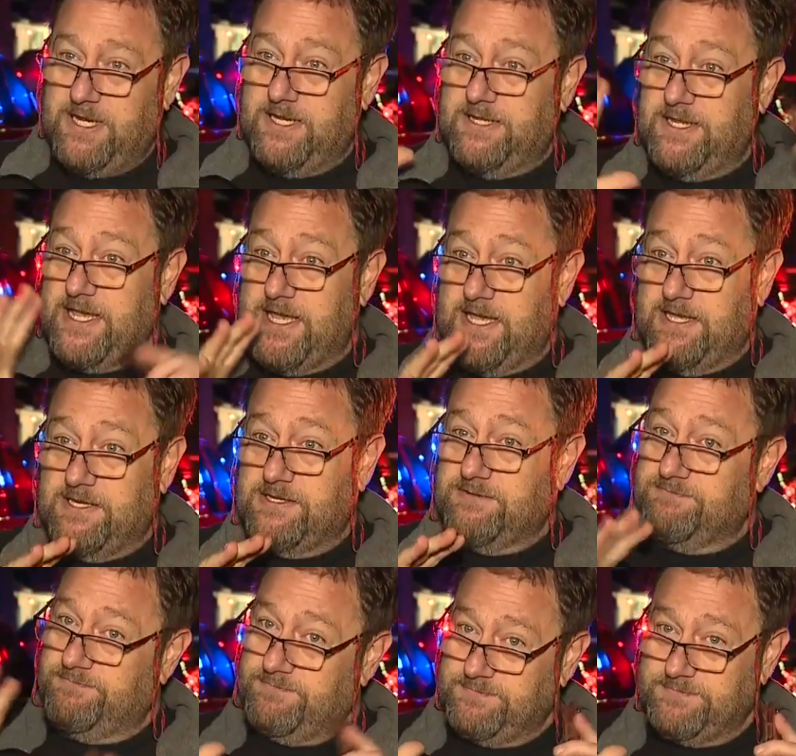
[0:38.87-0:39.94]
and
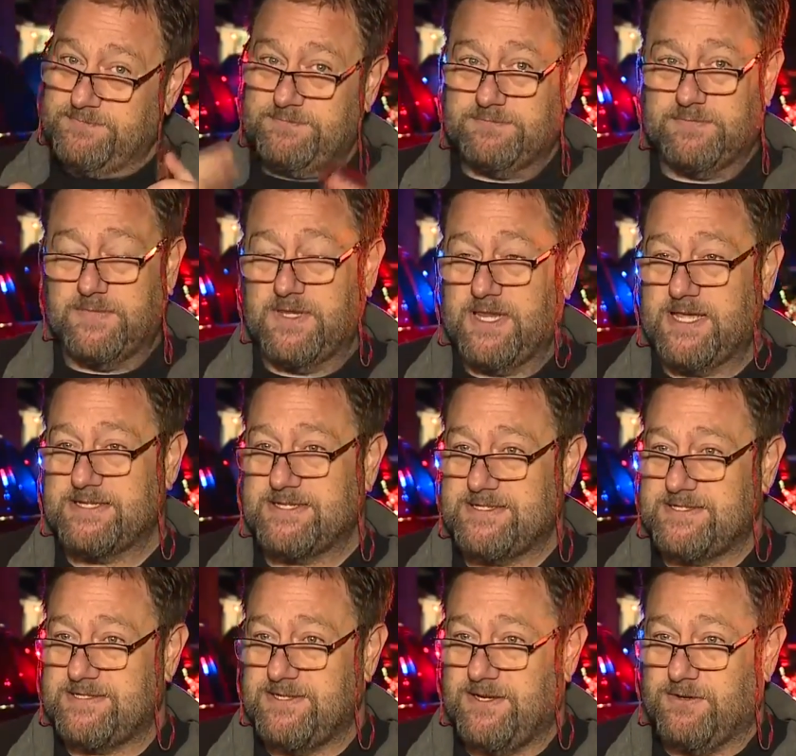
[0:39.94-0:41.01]
then
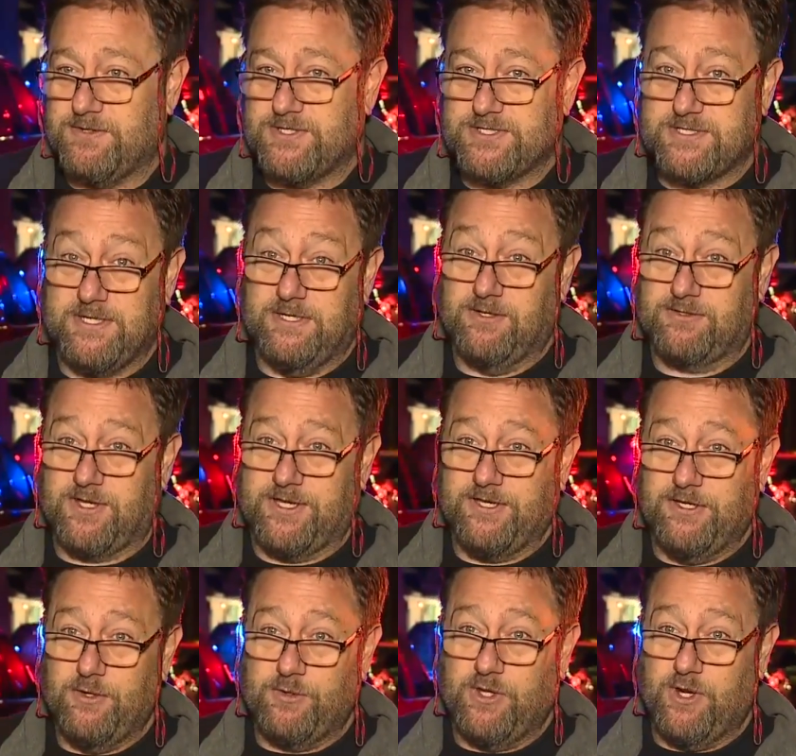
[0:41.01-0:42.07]
that's, you know, just it looked like
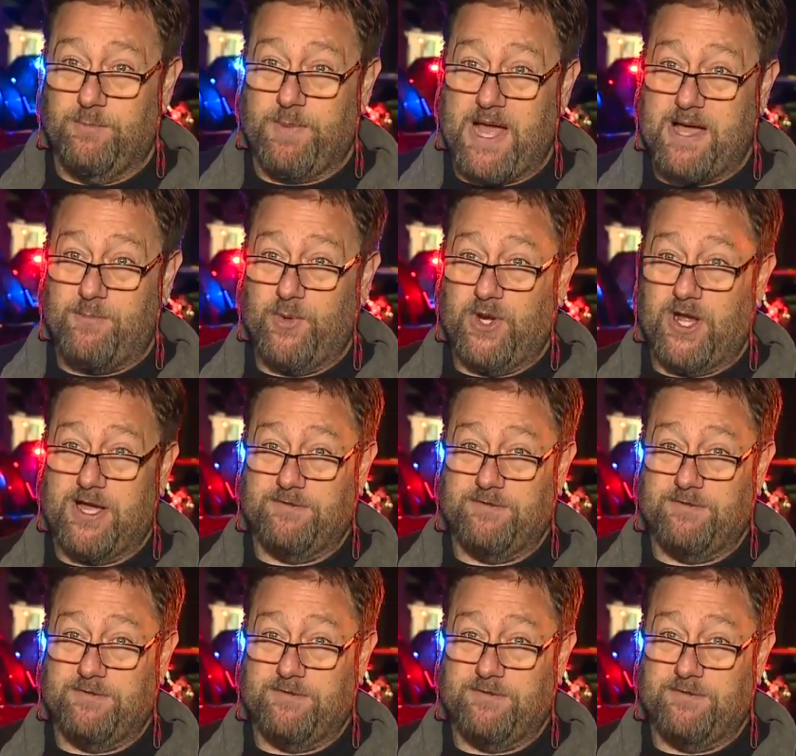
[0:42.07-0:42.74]
a nuclear bomb went